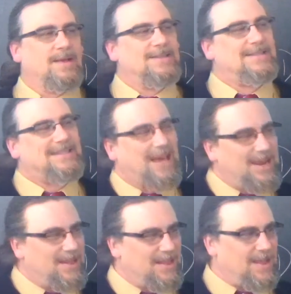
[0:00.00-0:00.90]

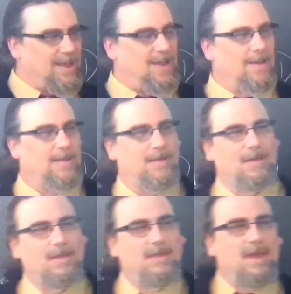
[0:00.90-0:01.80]
suddenly
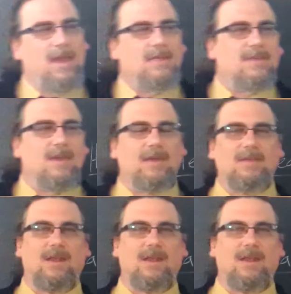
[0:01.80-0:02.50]
they think